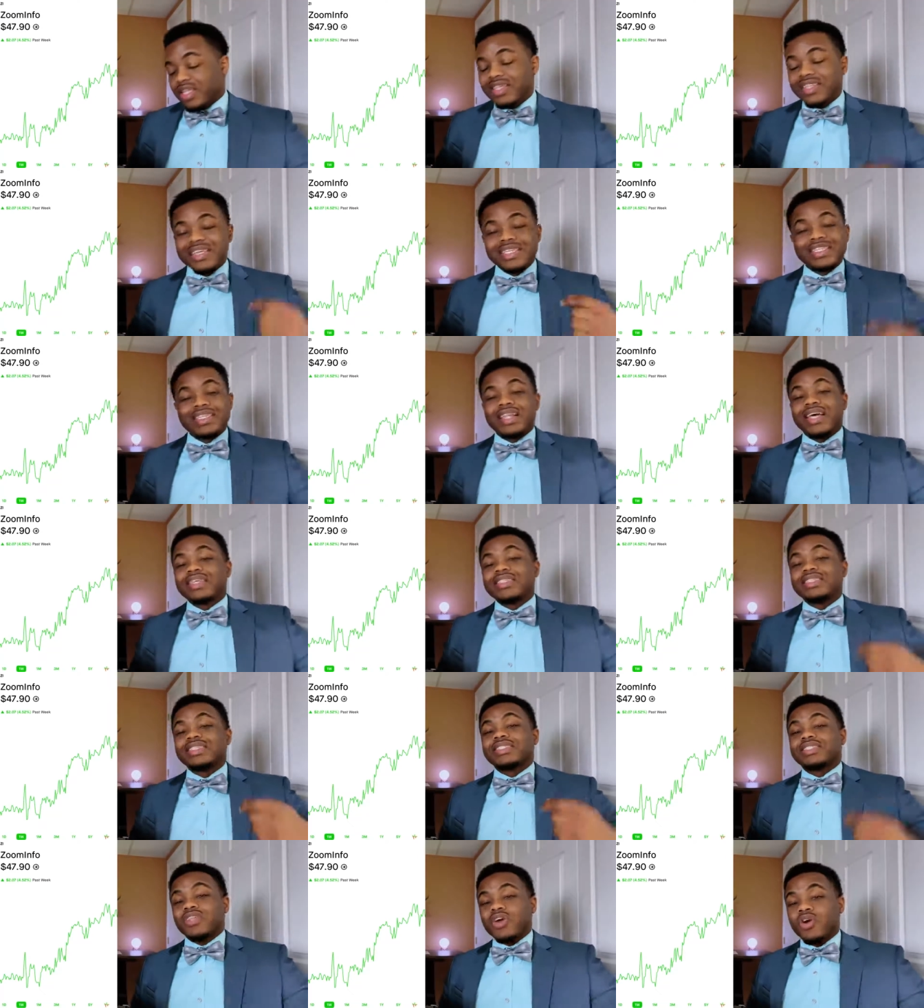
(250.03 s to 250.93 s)
this lets
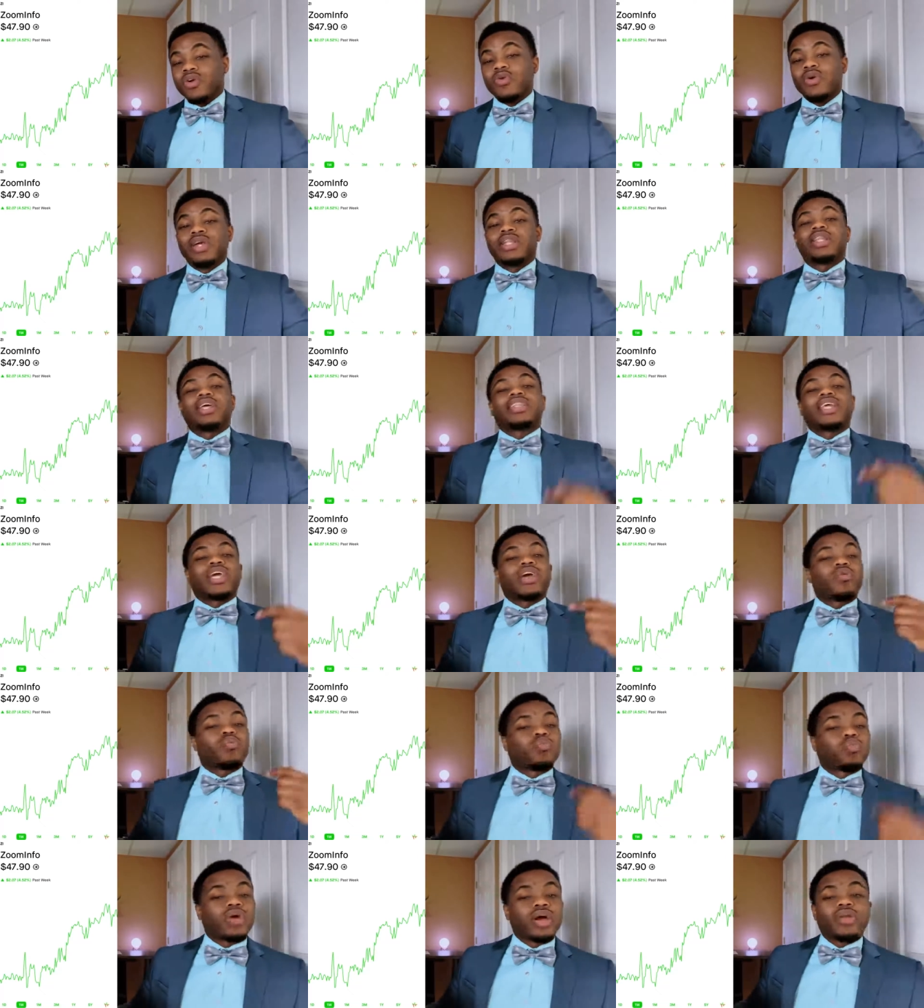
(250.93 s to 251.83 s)
us know that they
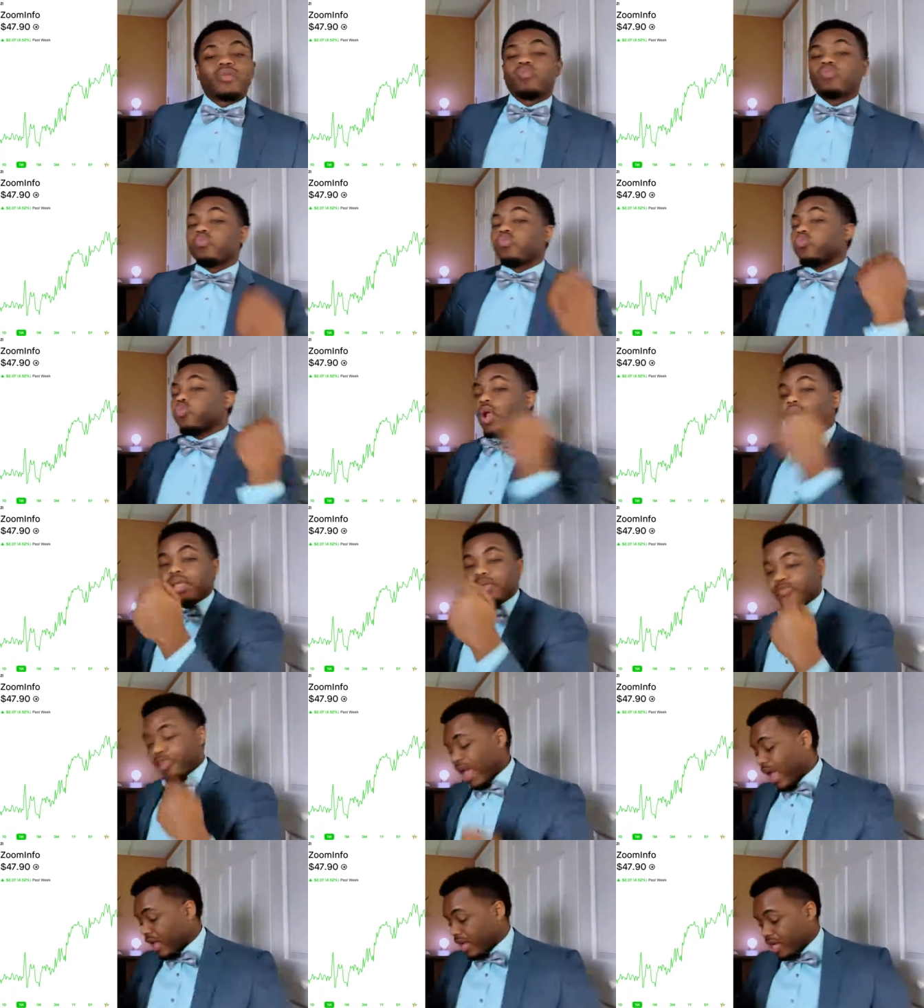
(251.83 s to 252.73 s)
could run right
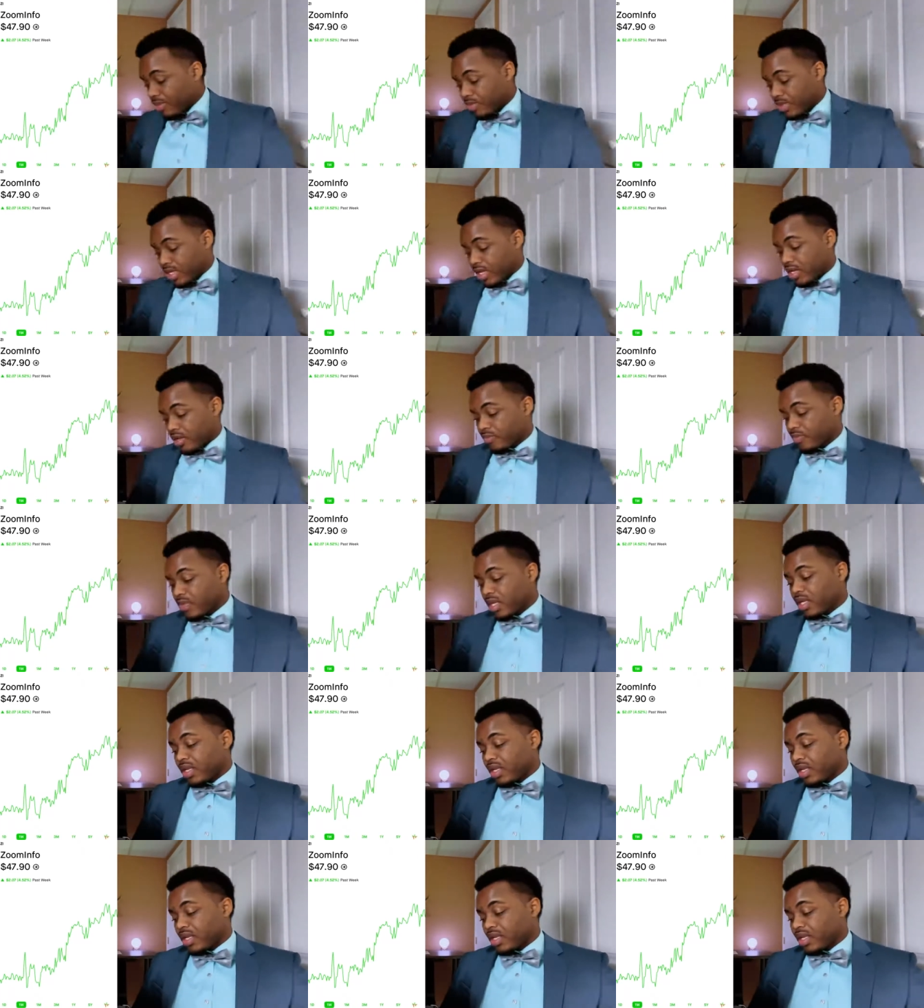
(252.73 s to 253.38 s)
back up there.